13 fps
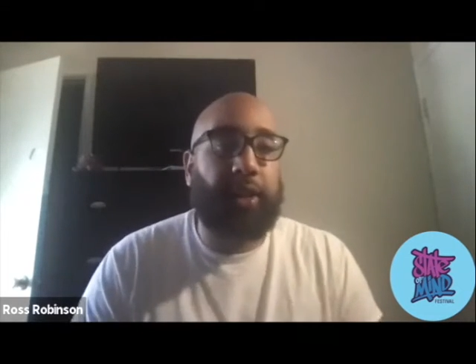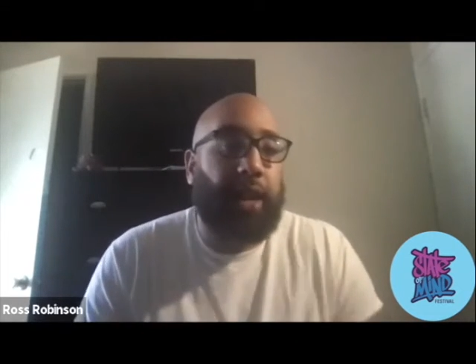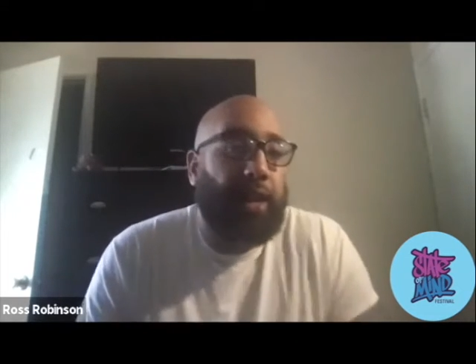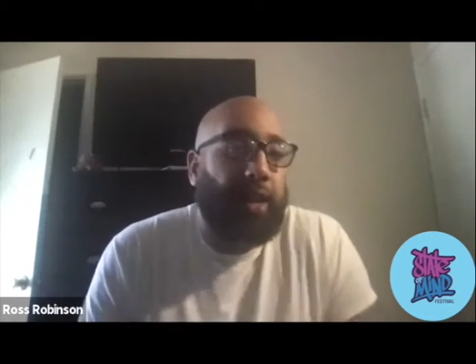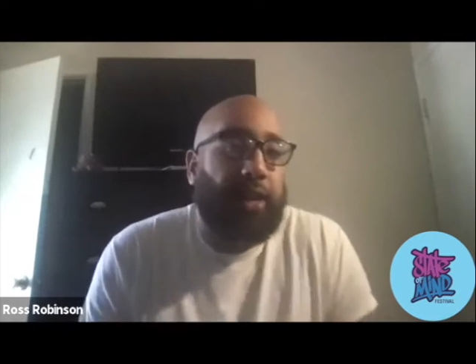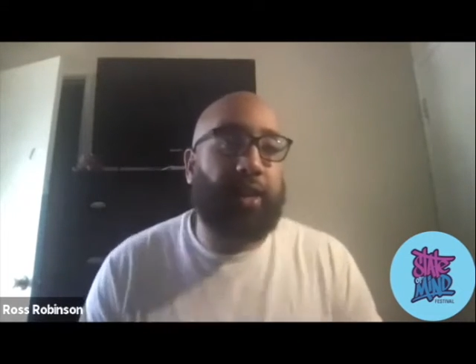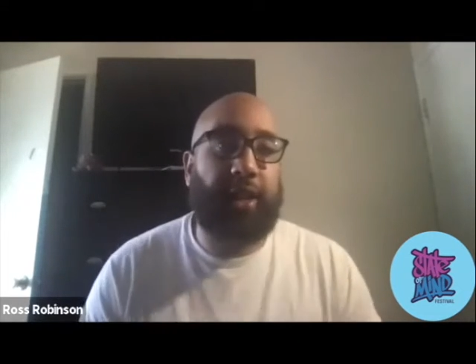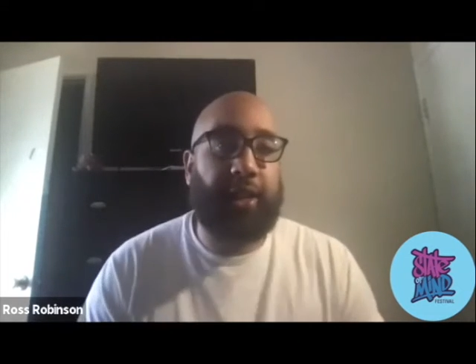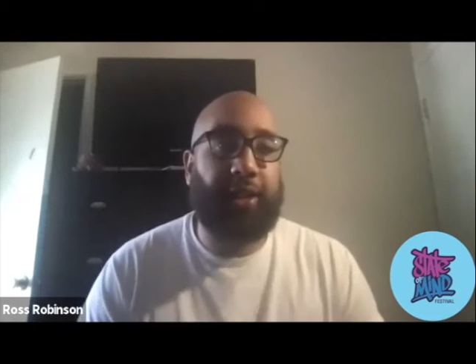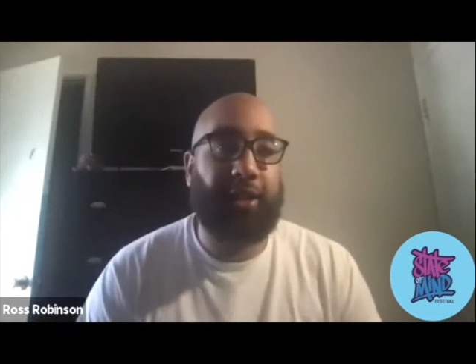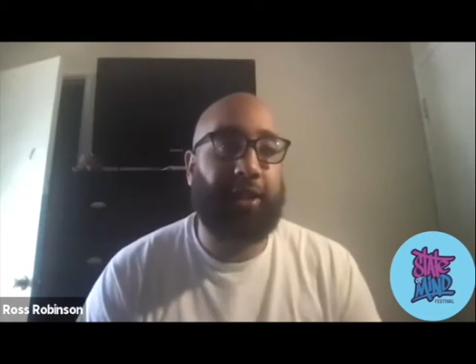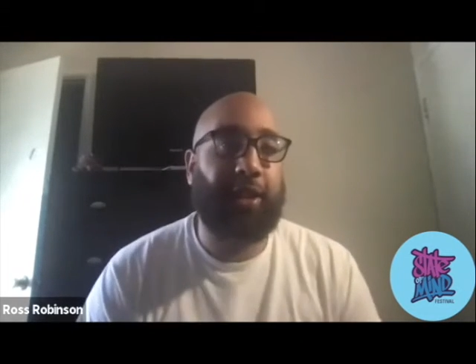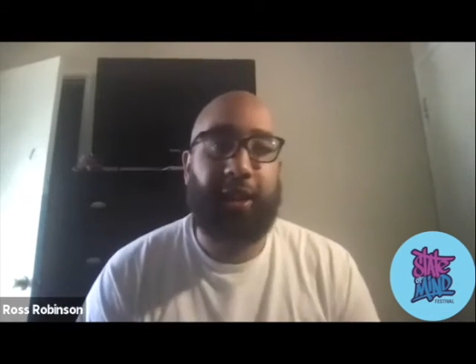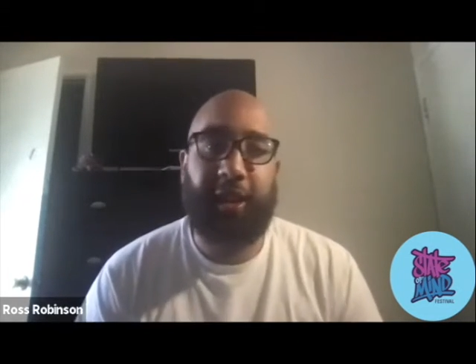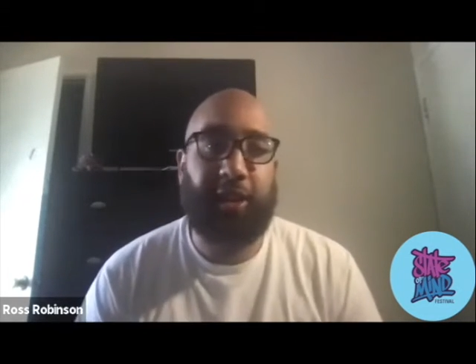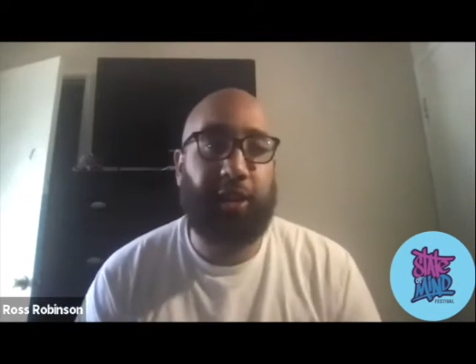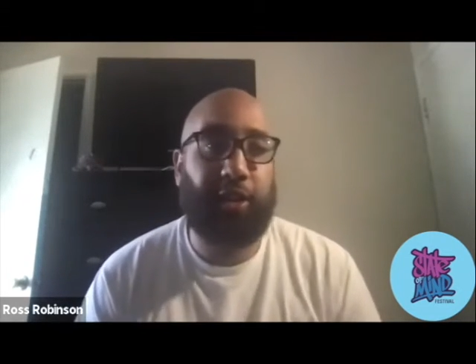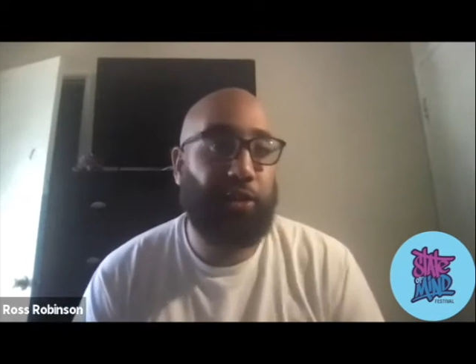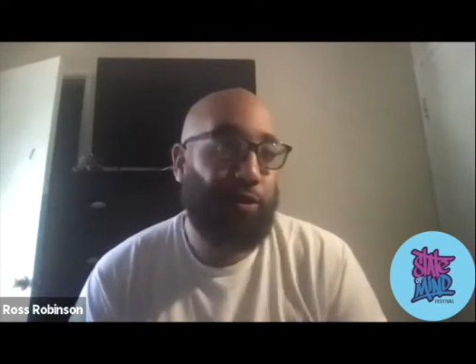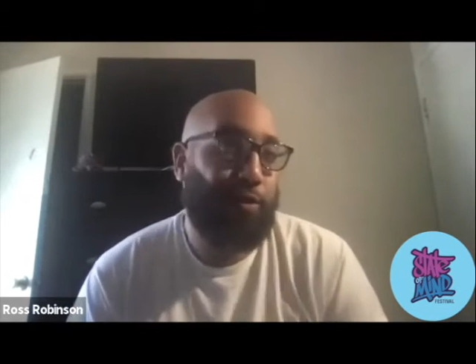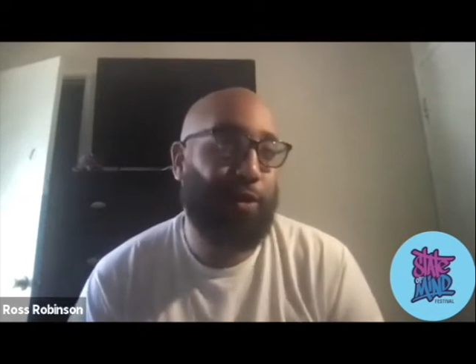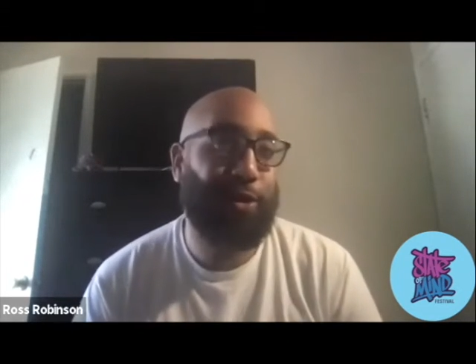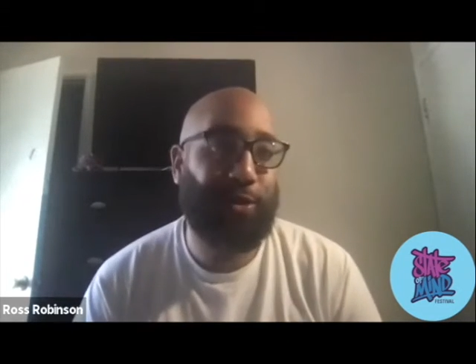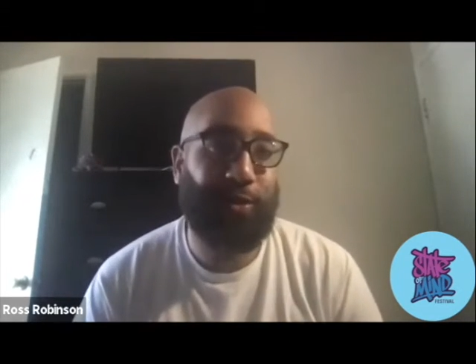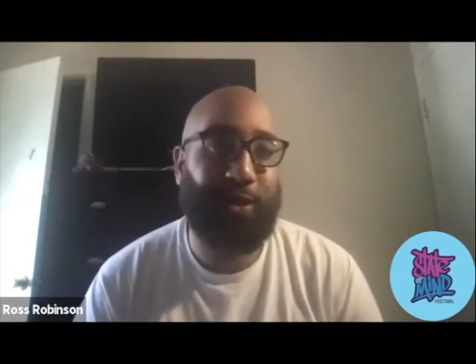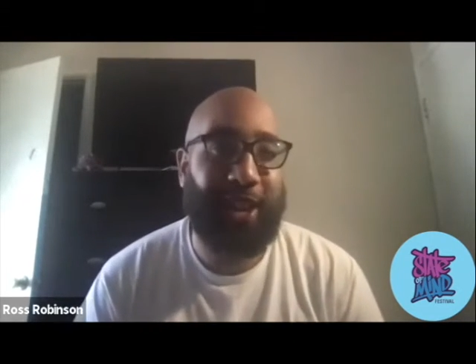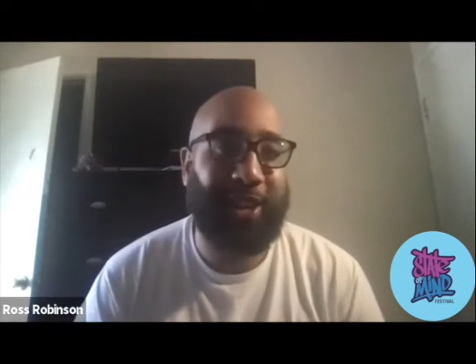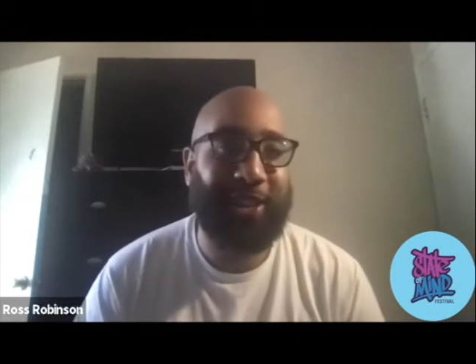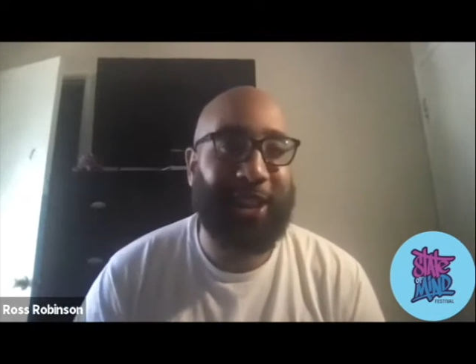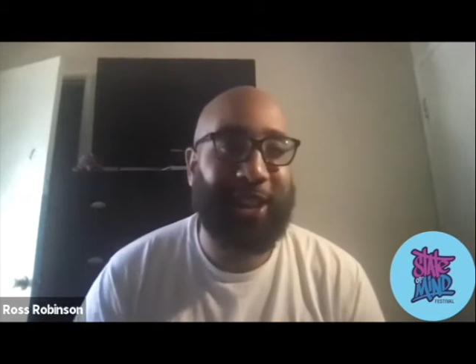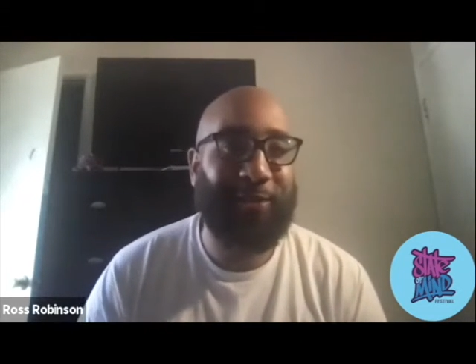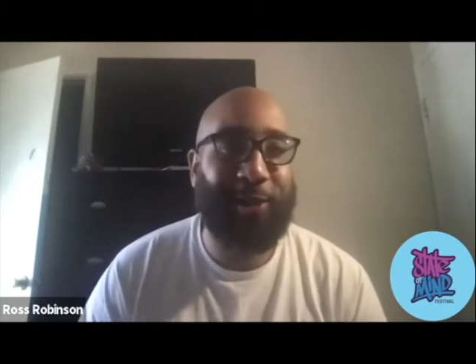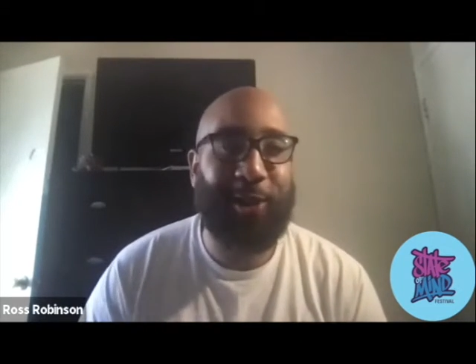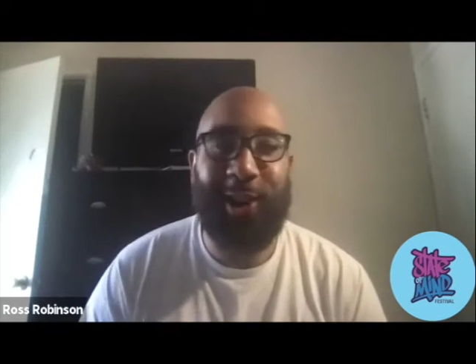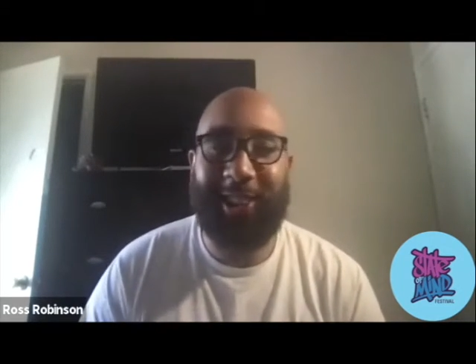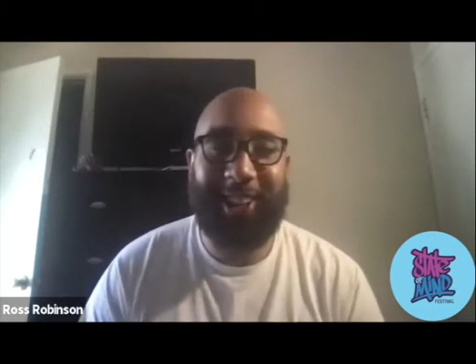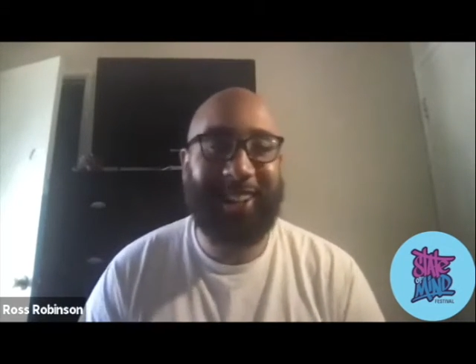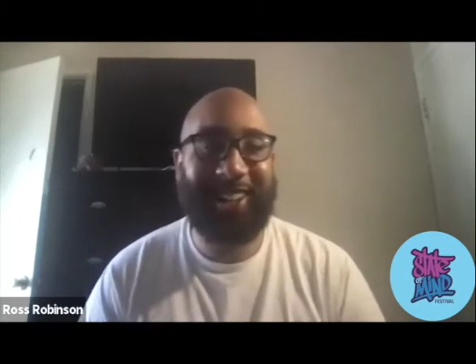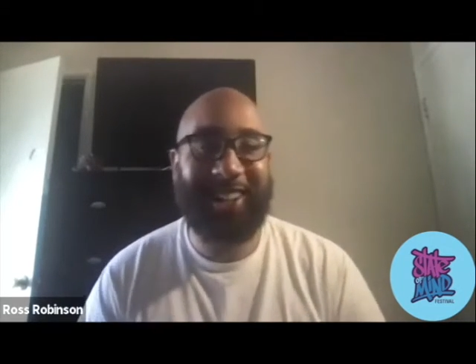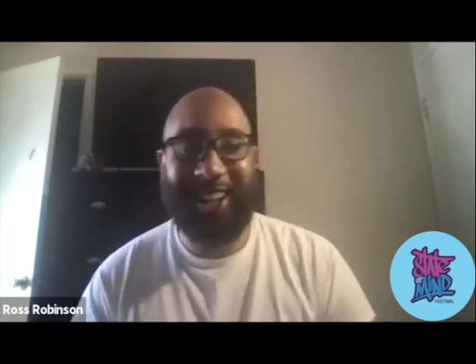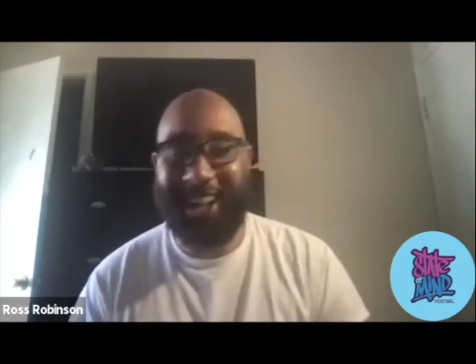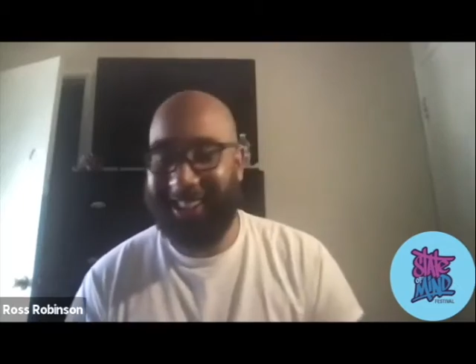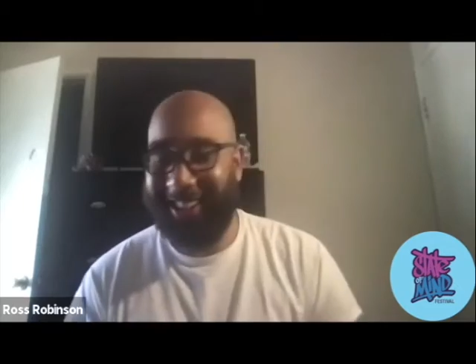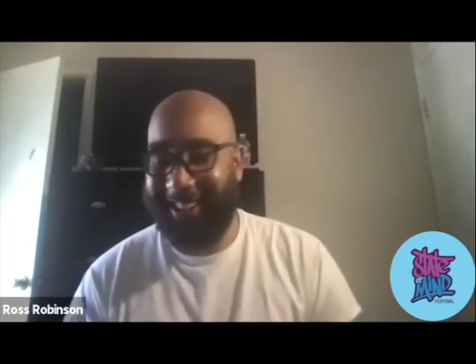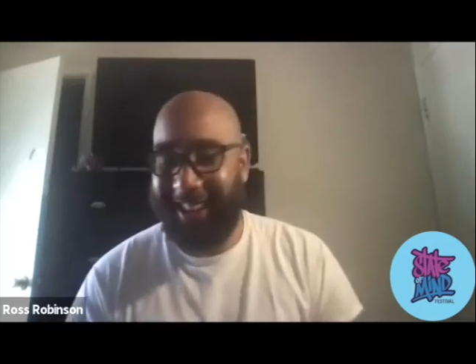Like it, it's it's a universal thing. Like we're all in it together.